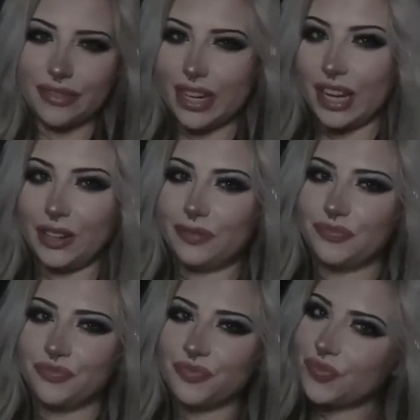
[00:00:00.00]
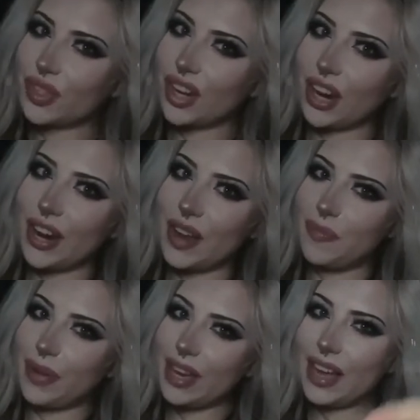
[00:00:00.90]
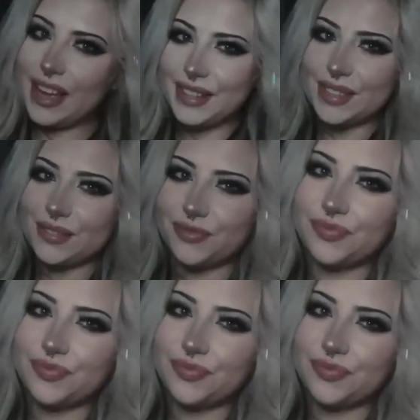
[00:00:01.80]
video. All right, bye guys.